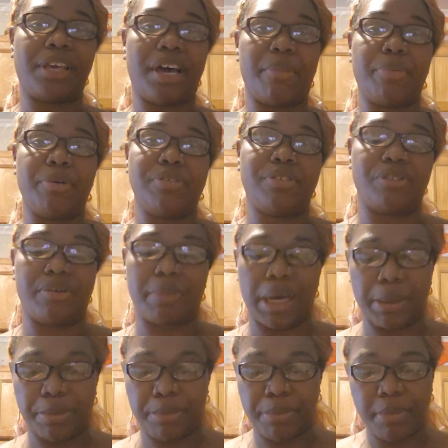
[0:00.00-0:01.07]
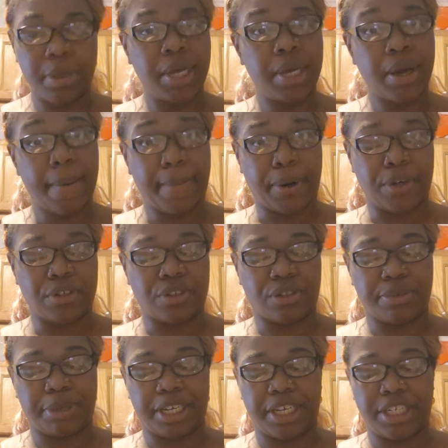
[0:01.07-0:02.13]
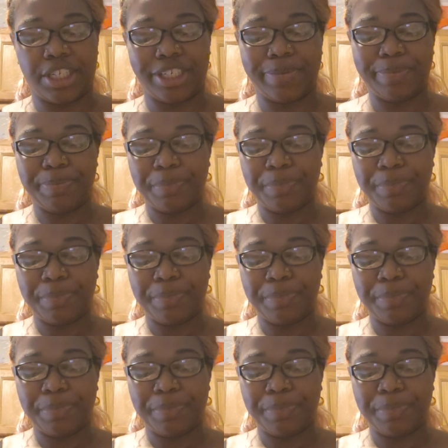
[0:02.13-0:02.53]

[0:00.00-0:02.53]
I post it on my personal page.